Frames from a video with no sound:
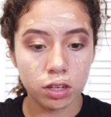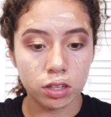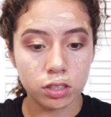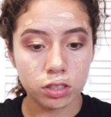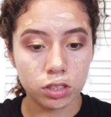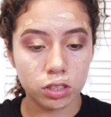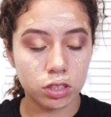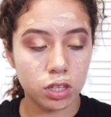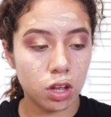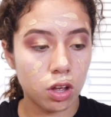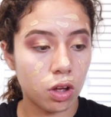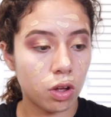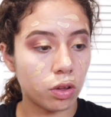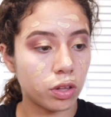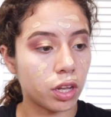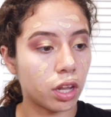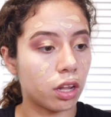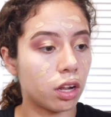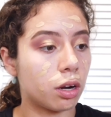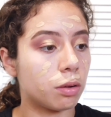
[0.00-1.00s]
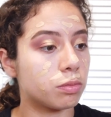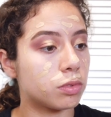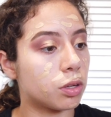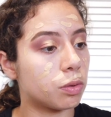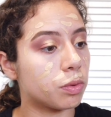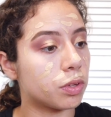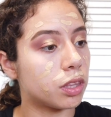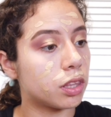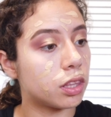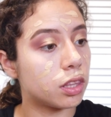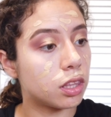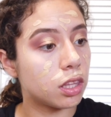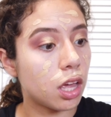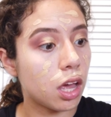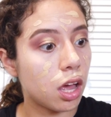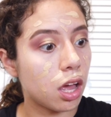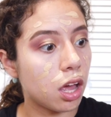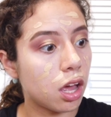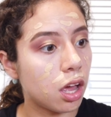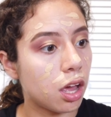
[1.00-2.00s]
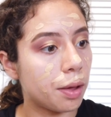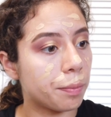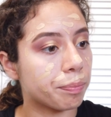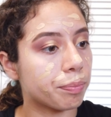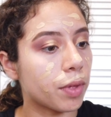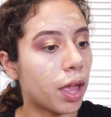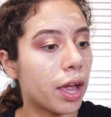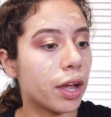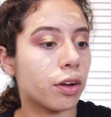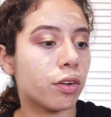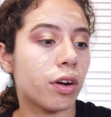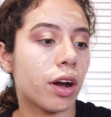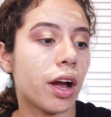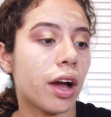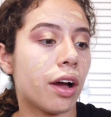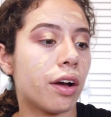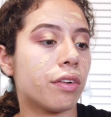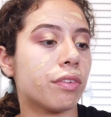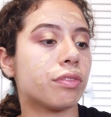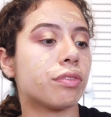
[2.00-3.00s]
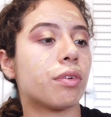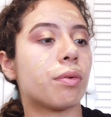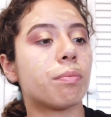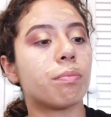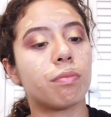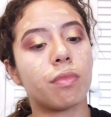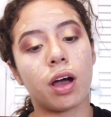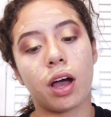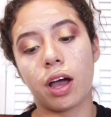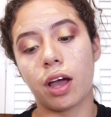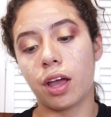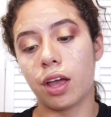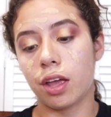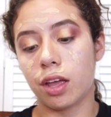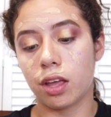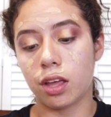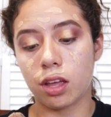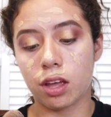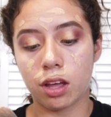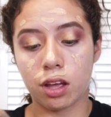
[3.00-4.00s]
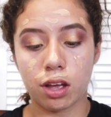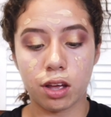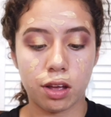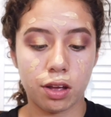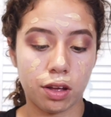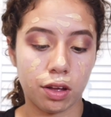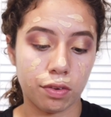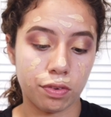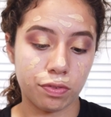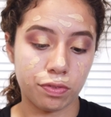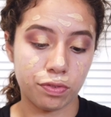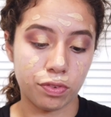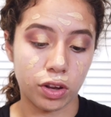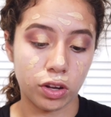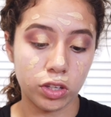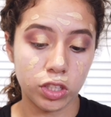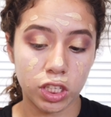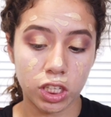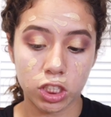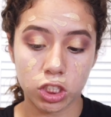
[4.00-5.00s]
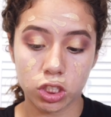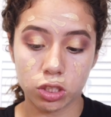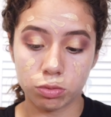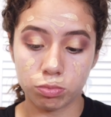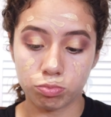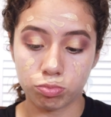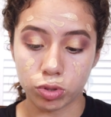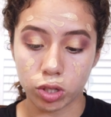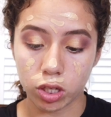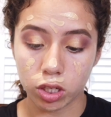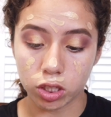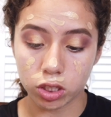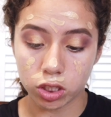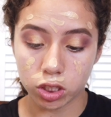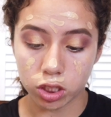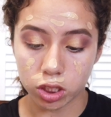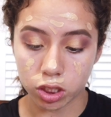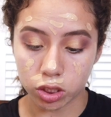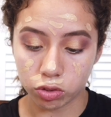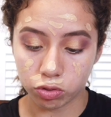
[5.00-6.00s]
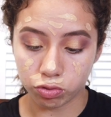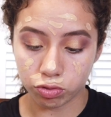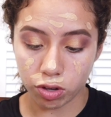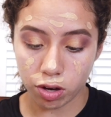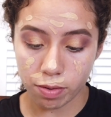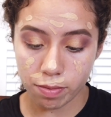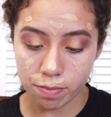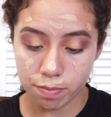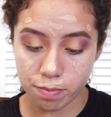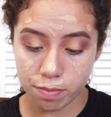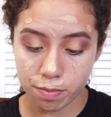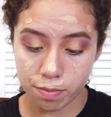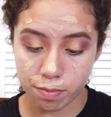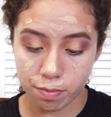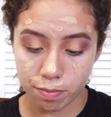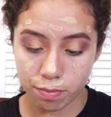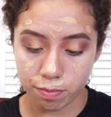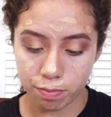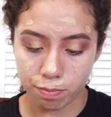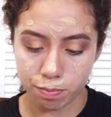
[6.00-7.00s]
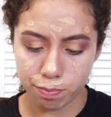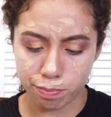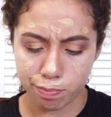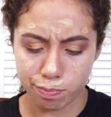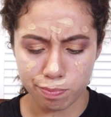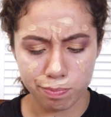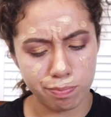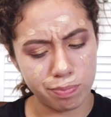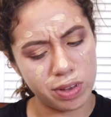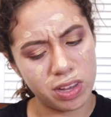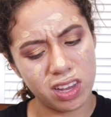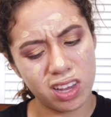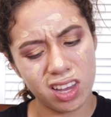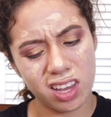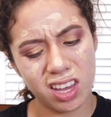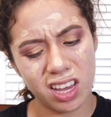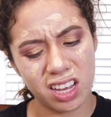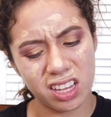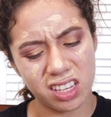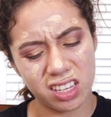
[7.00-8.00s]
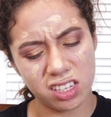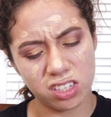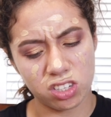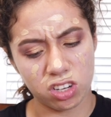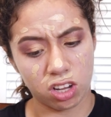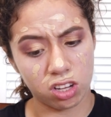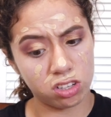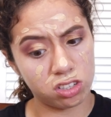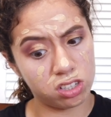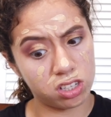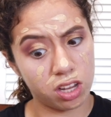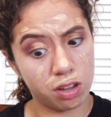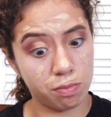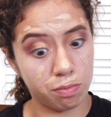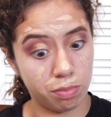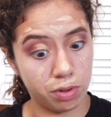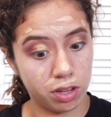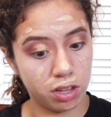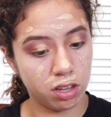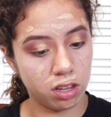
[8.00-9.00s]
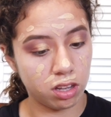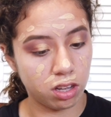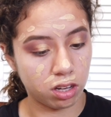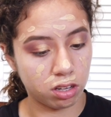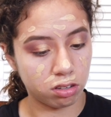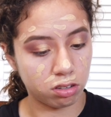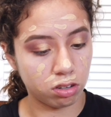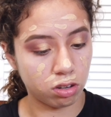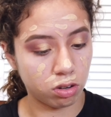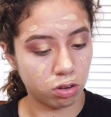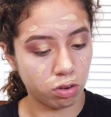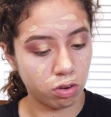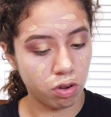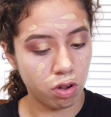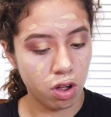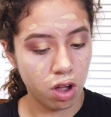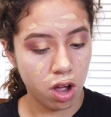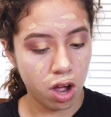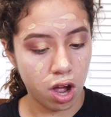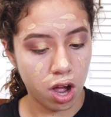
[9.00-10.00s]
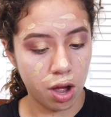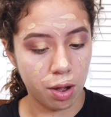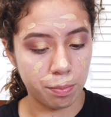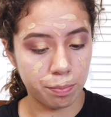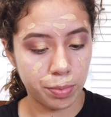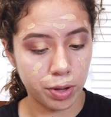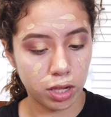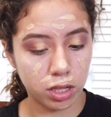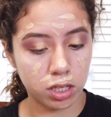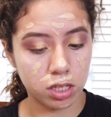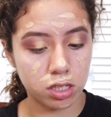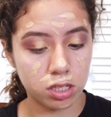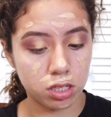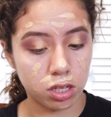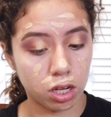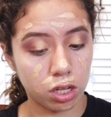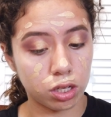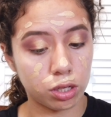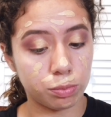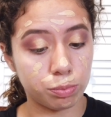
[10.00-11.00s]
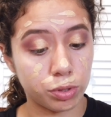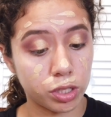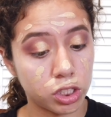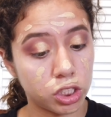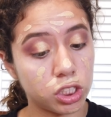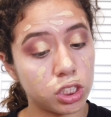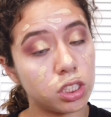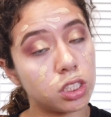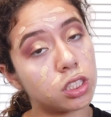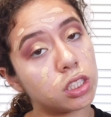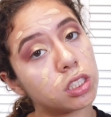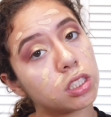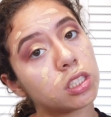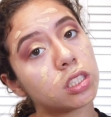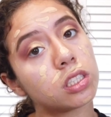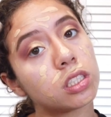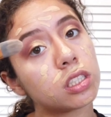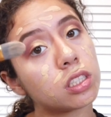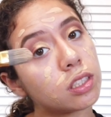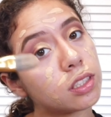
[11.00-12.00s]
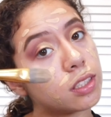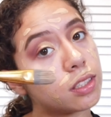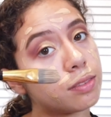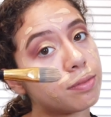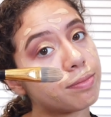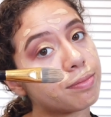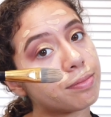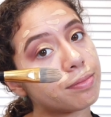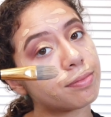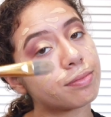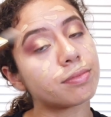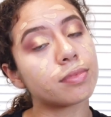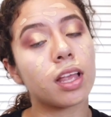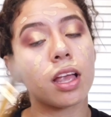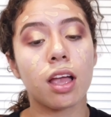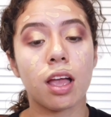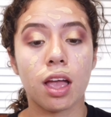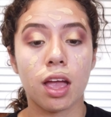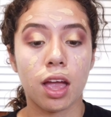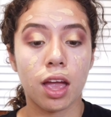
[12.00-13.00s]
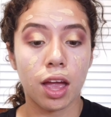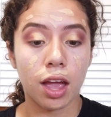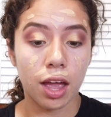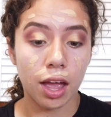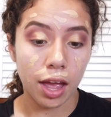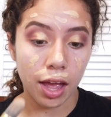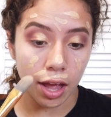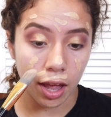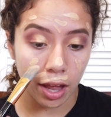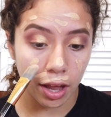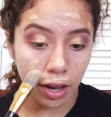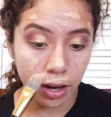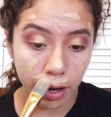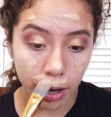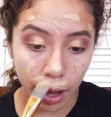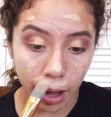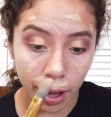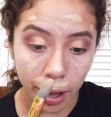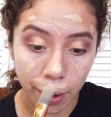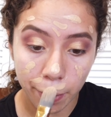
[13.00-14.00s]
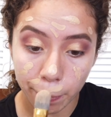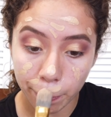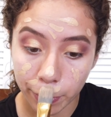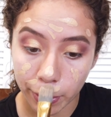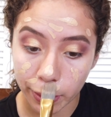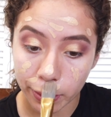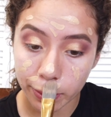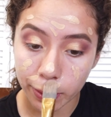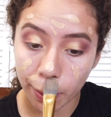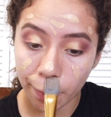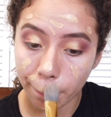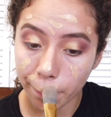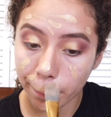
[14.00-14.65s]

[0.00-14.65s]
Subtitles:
So now that I'm done with that, I grab my foundation brush. It's from B and then $B. I don't know. $1 billion brushes. And I blend.